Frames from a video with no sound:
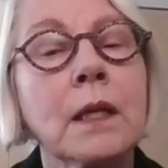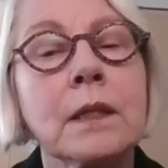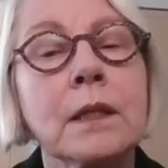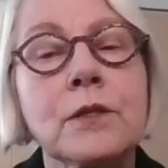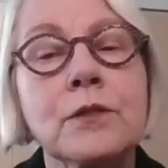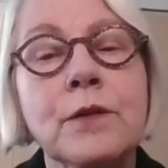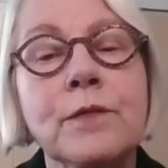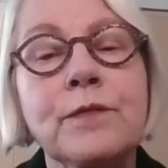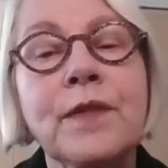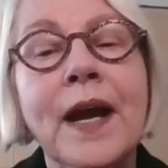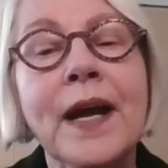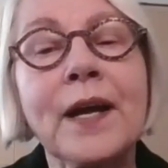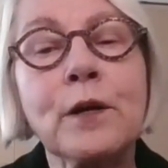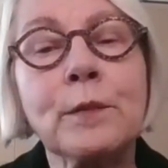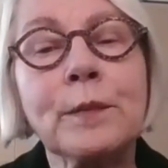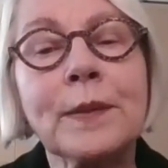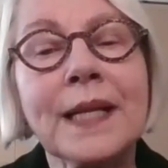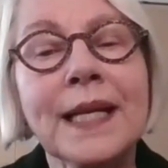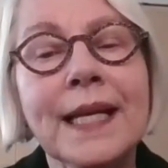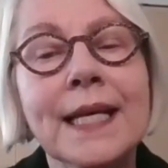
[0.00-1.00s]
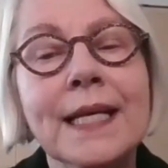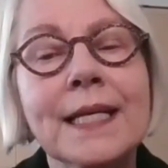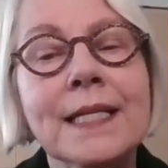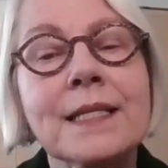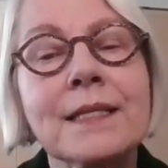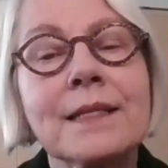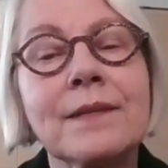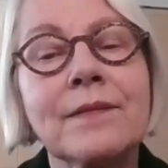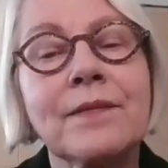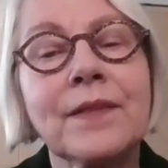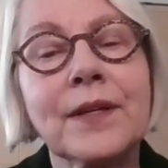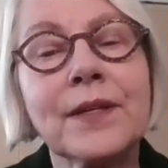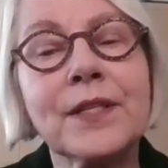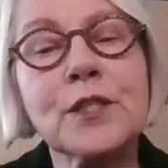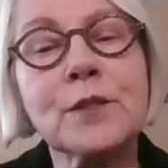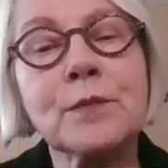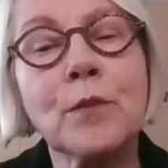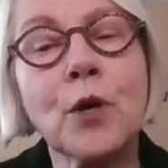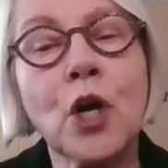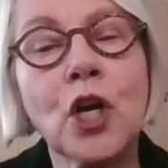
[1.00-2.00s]
There's a fireplace, very
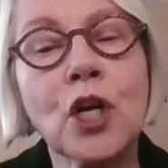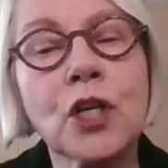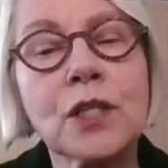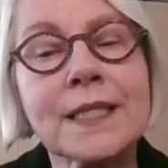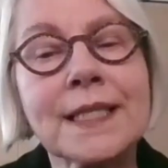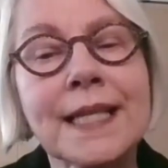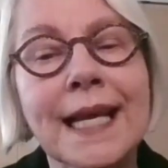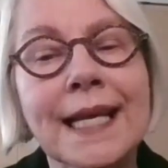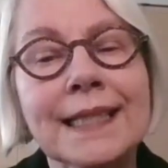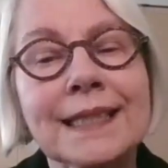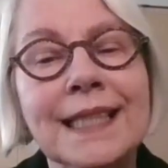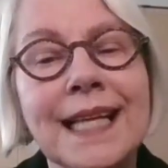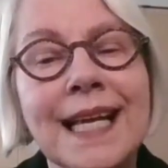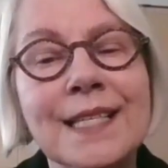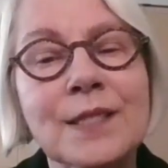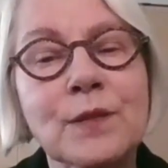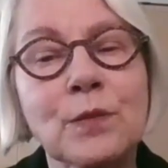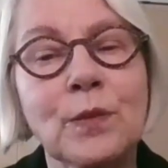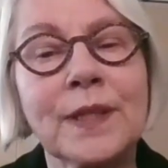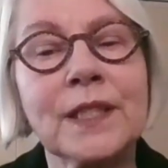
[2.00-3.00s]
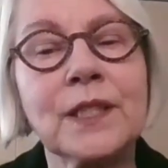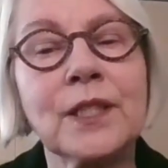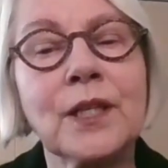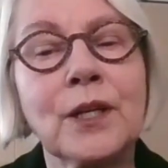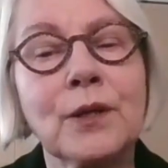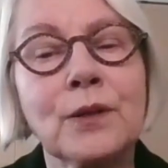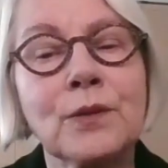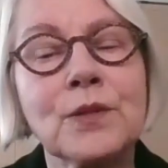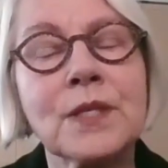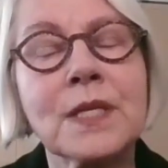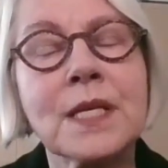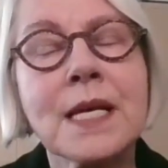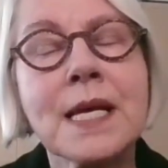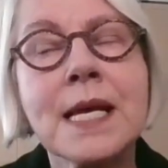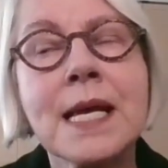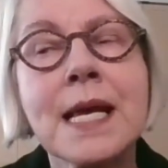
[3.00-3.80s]
small stained glass windows,